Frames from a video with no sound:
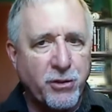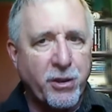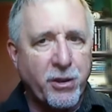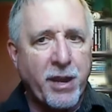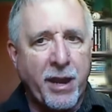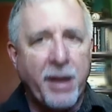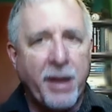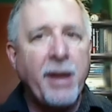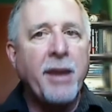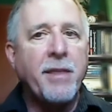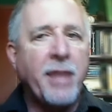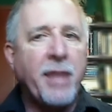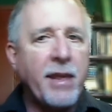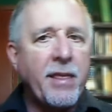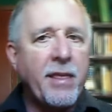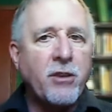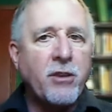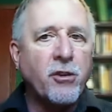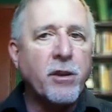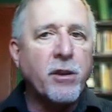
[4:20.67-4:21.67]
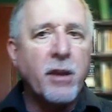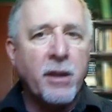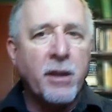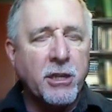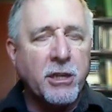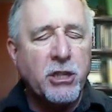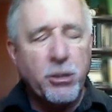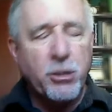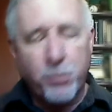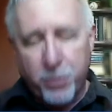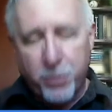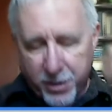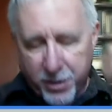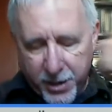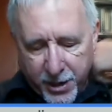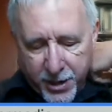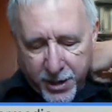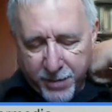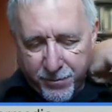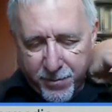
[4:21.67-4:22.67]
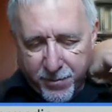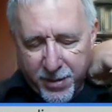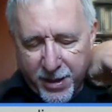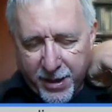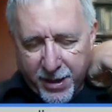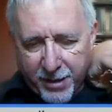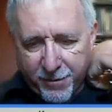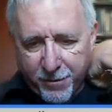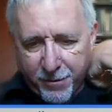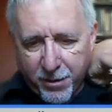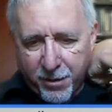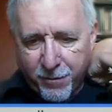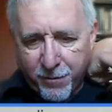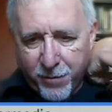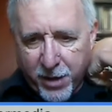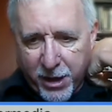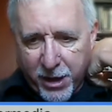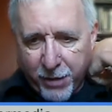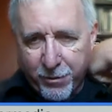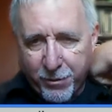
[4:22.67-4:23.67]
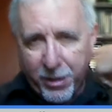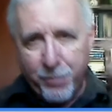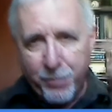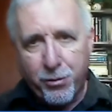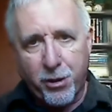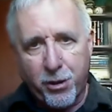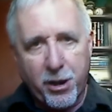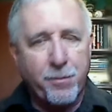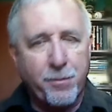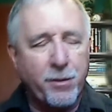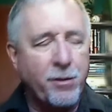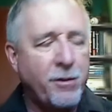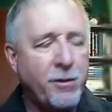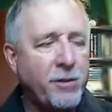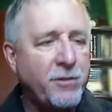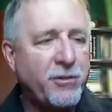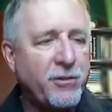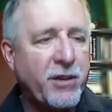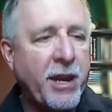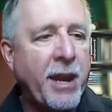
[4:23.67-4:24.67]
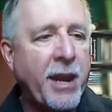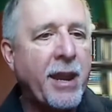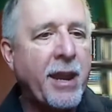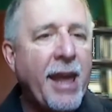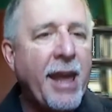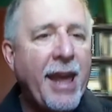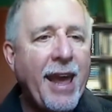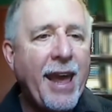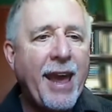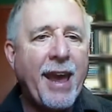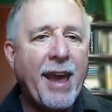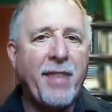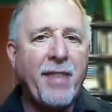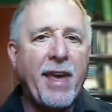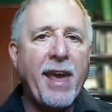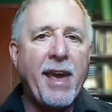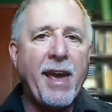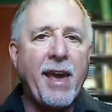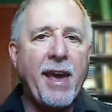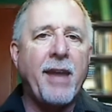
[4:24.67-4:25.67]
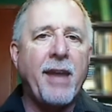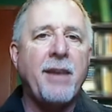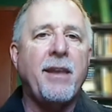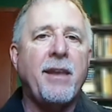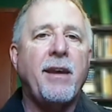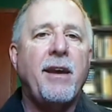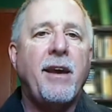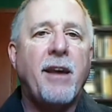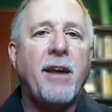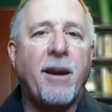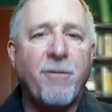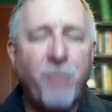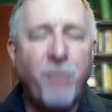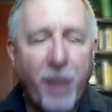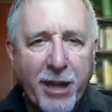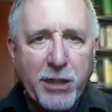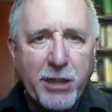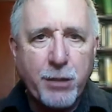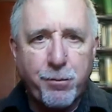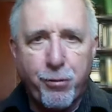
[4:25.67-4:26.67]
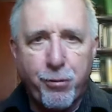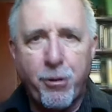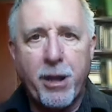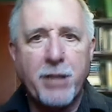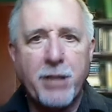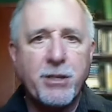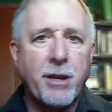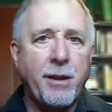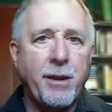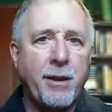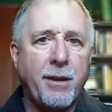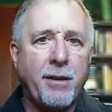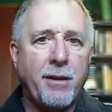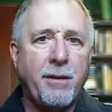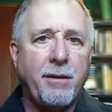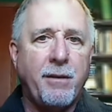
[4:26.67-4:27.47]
Okay, they took a customer a video and they put it up on their site, and they had a vice president